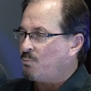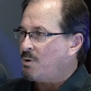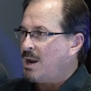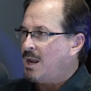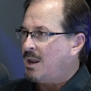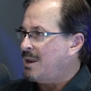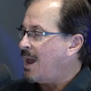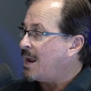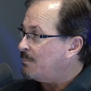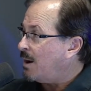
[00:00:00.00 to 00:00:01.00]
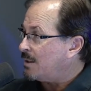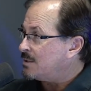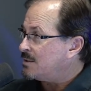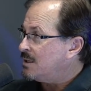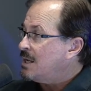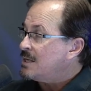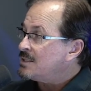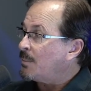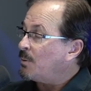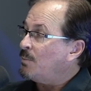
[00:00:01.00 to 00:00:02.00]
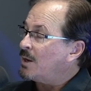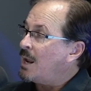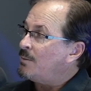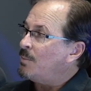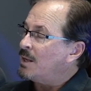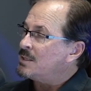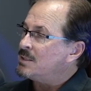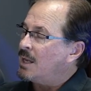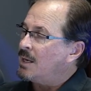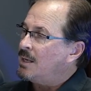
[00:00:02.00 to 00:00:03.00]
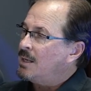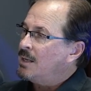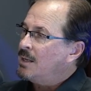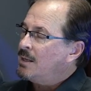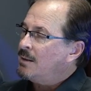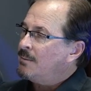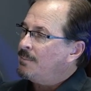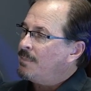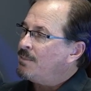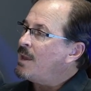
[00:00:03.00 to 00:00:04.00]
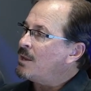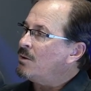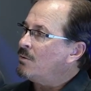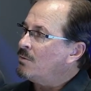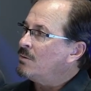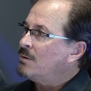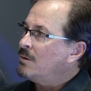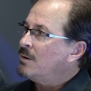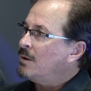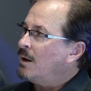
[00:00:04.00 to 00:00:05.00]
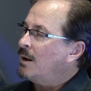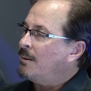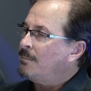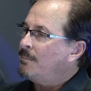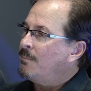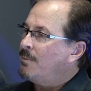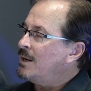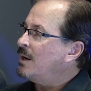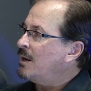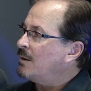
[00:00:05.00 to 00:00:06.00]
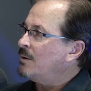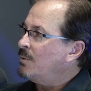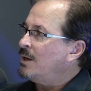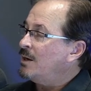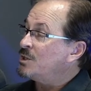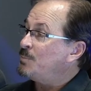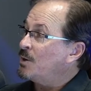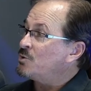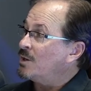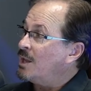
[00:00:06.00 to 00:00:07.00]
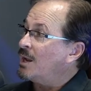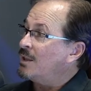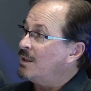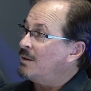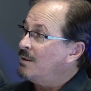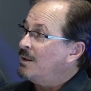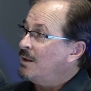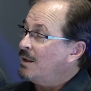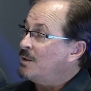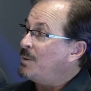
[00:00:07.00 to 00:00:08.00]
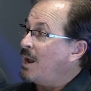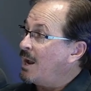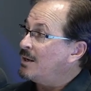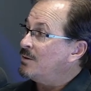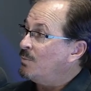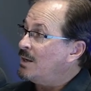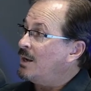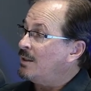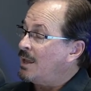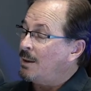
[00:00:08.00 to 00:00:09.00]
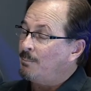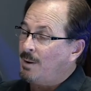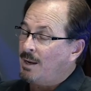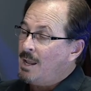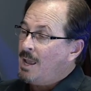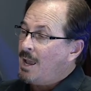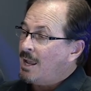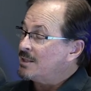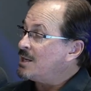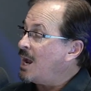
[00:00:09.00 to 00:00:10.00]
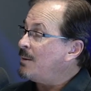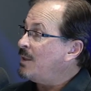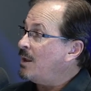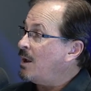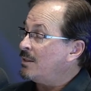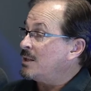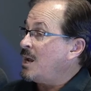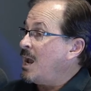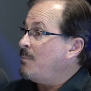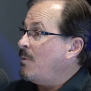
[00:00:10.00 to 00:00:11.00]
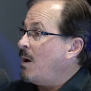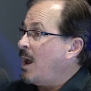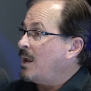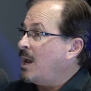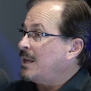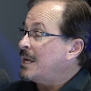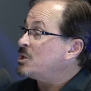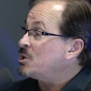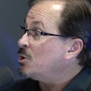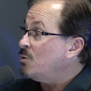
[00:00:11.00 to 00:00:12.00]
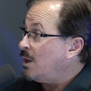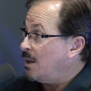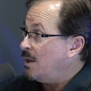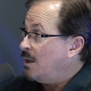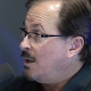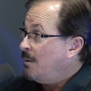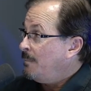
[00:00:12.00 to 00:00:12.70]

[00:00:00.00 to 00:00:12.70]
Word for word: three to nine months yeah. separately would came to me and said, "Thank you um, we needed a we needed a spiritual kick in the in the behind. We needed that. But at the time, they at the time I got excluded